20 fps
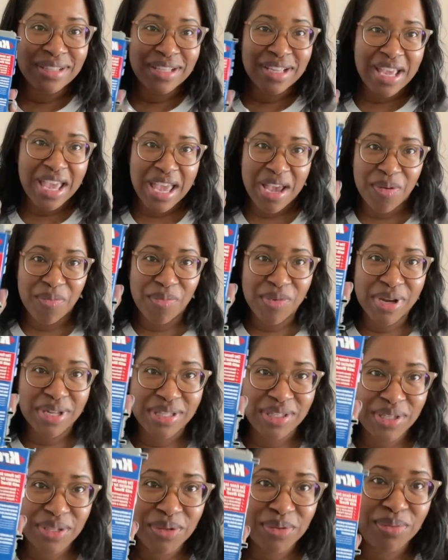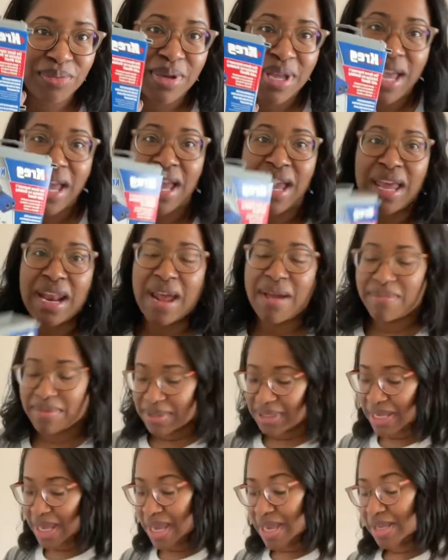had one too. And I
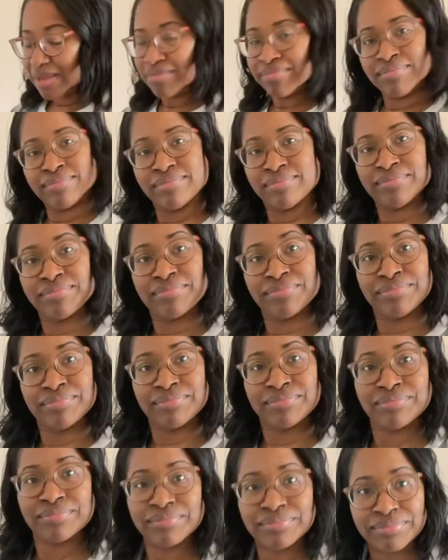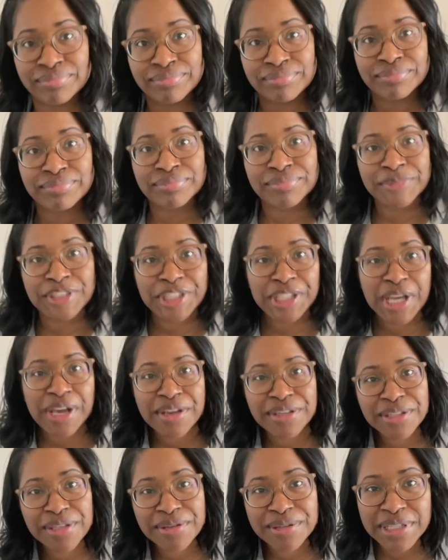was like, she
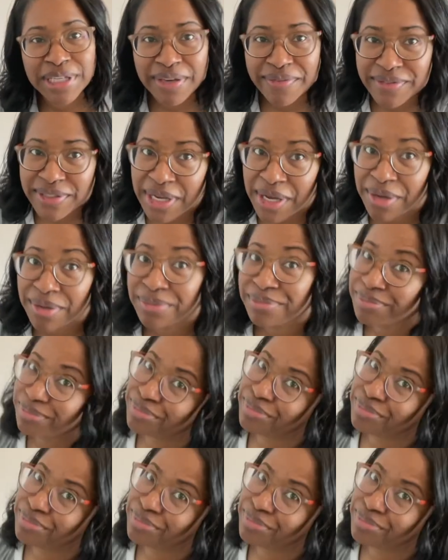also self-taught,